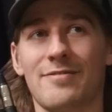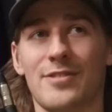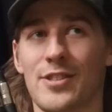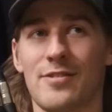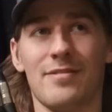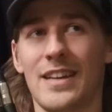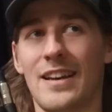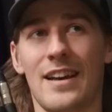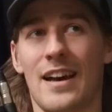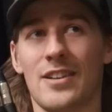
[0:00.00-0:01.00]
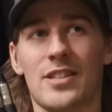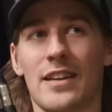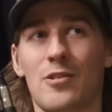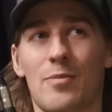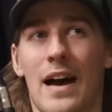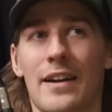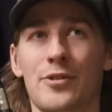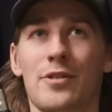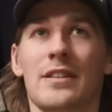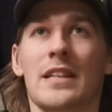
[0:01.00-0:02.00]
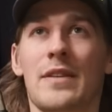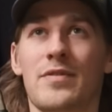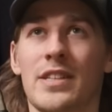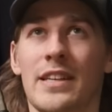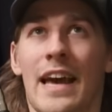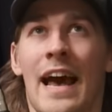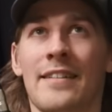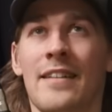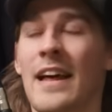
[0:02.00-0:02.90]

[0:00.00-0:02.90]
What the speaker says: Just a single man who lives in CAD